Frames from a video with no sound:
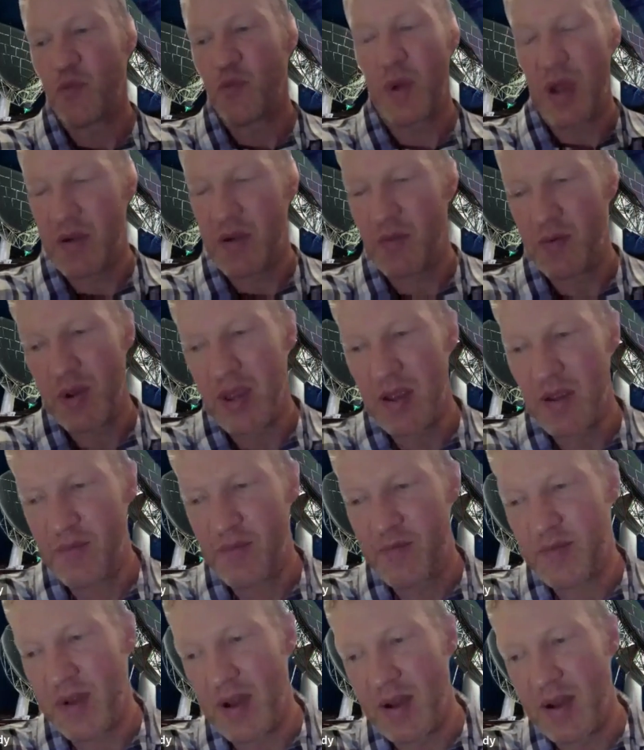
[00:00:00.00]
where
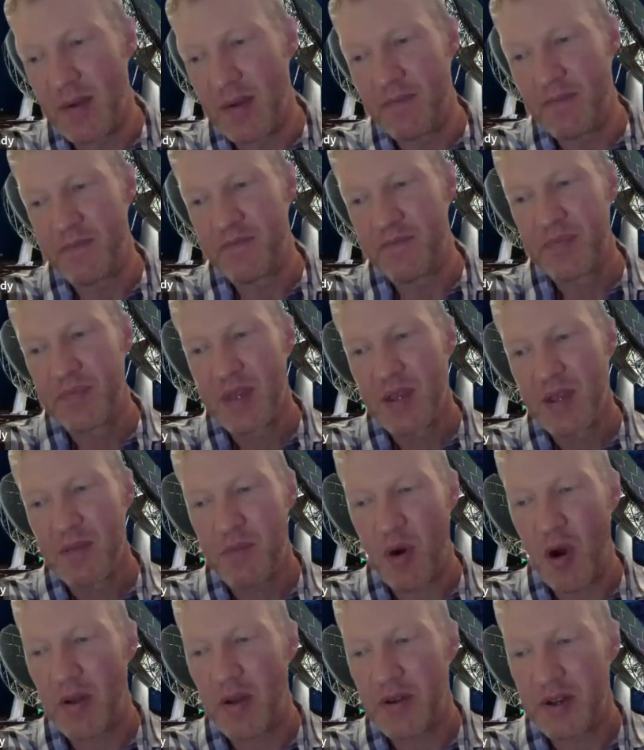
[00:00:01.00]
we've
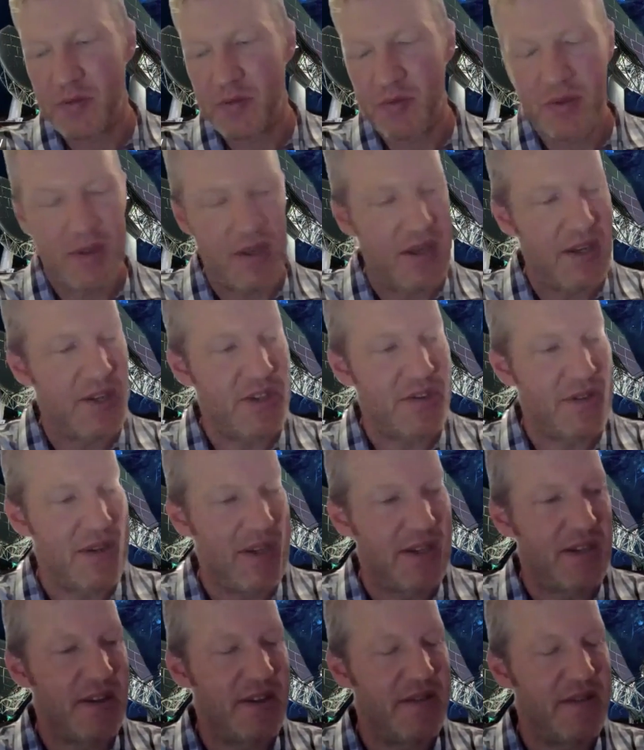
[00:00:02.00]
partnered with
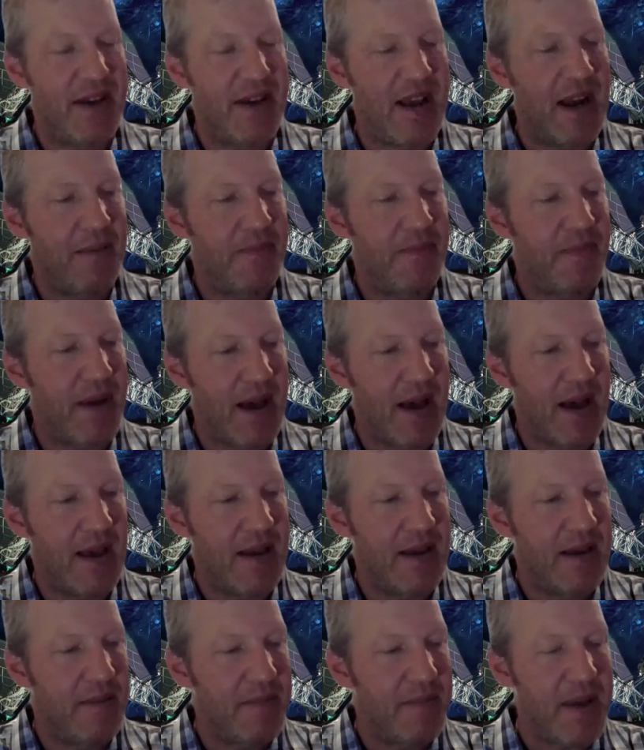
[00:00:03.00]
industry to develop
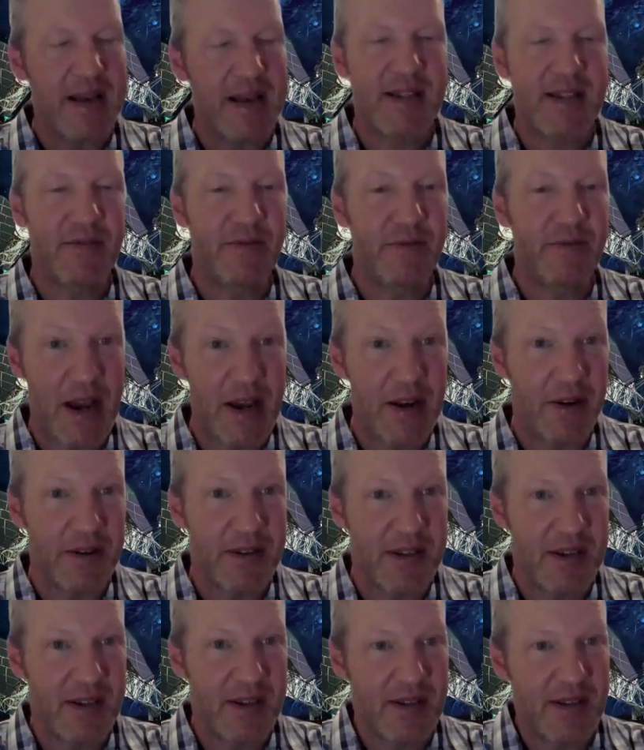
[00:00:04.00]
a passive radar
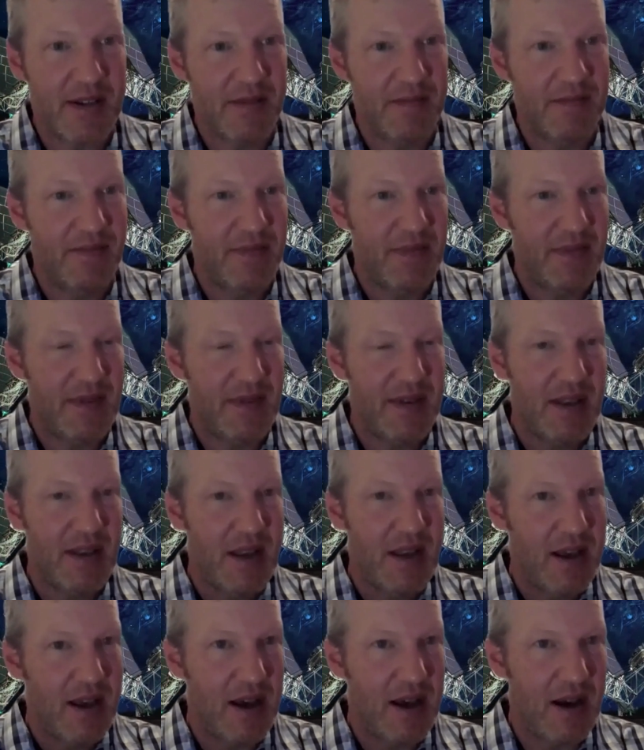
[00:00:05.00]
system
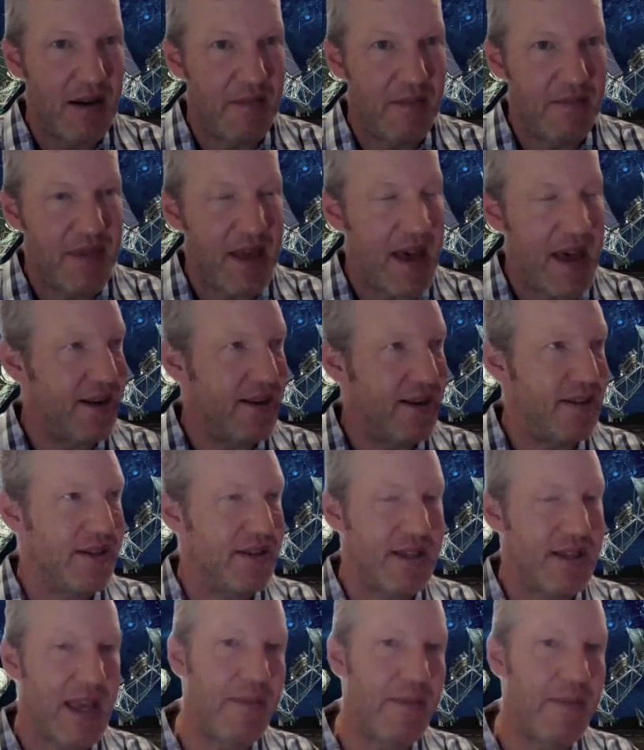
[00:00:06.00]

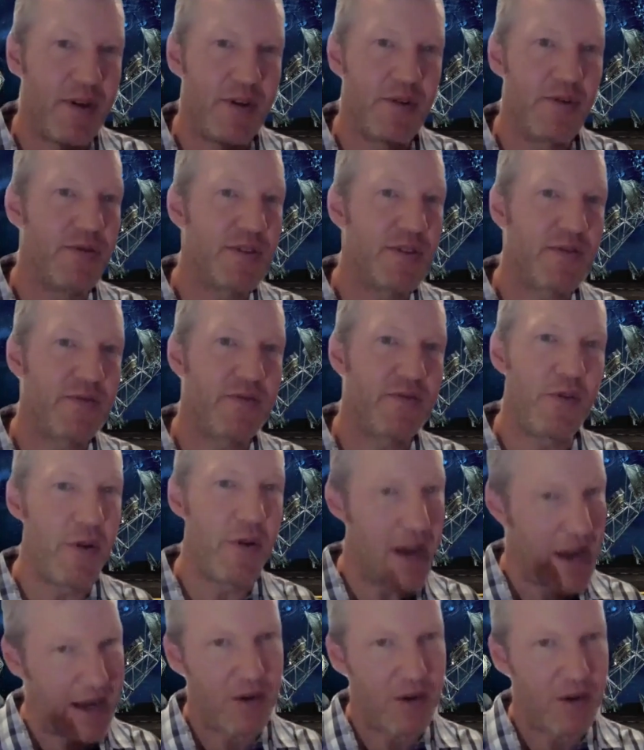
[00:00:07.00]
that can be used
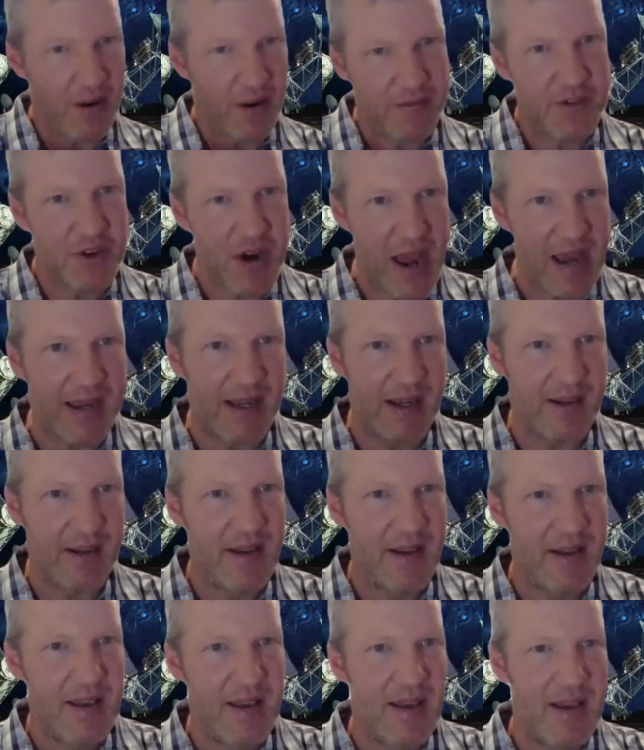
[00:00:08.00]
for aircraft tracking.
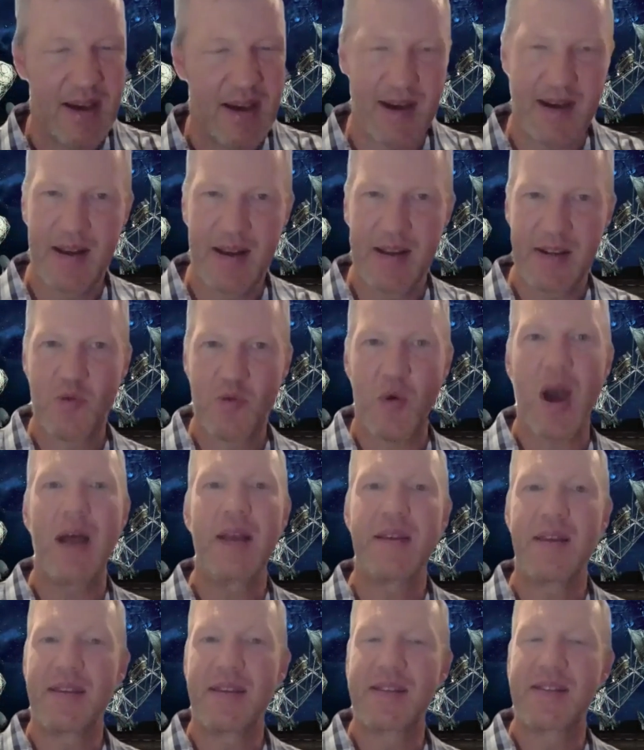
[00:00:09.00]

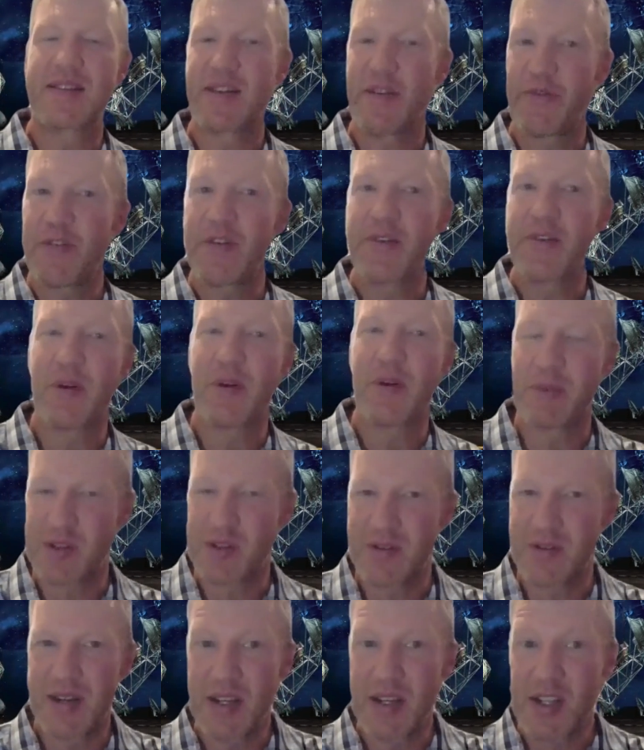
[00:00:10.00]
It's different from a
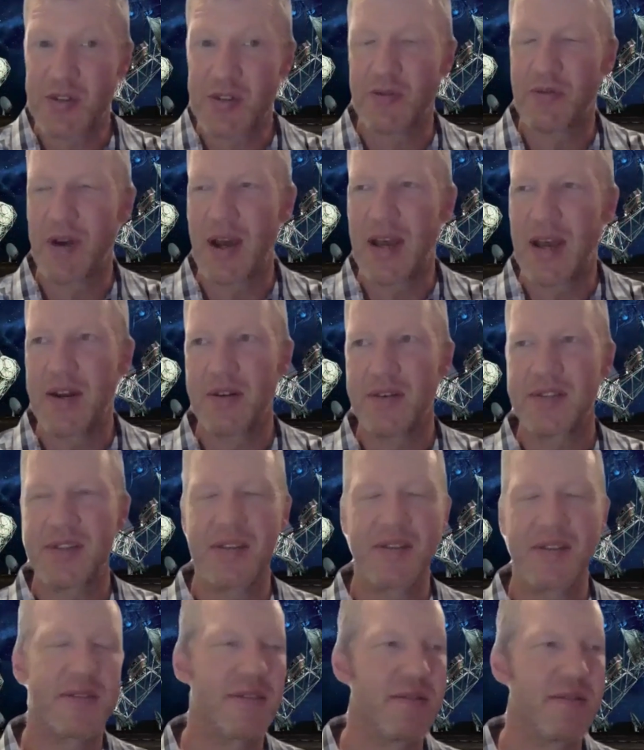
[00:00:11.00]
traditional radar
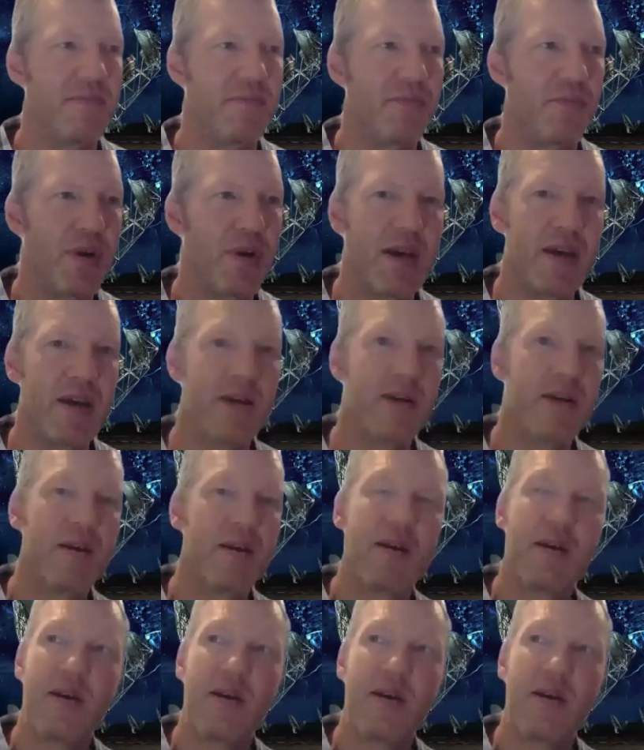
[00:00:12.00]
system, where